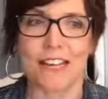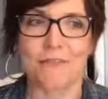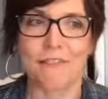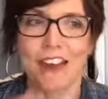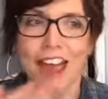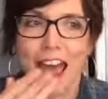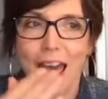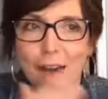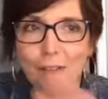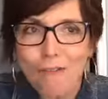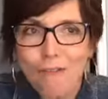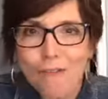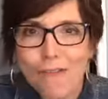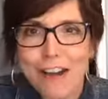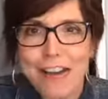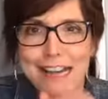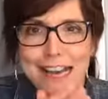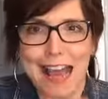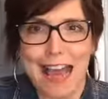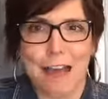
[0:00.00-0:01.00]
If
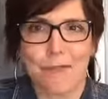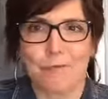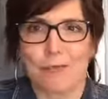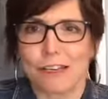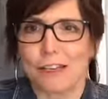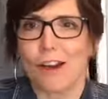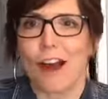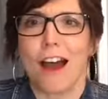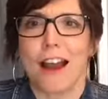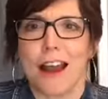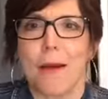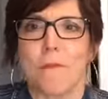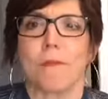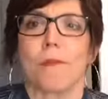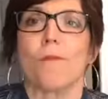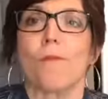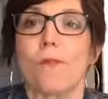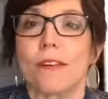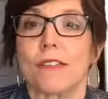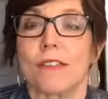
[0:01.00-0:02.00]
every day we got up
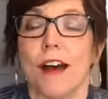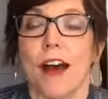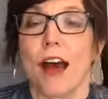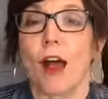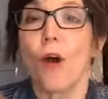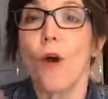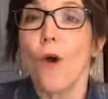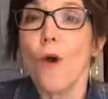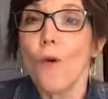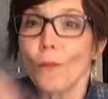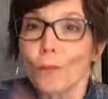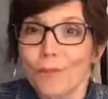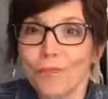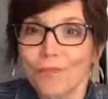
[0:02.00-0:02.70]
and we thought, oh,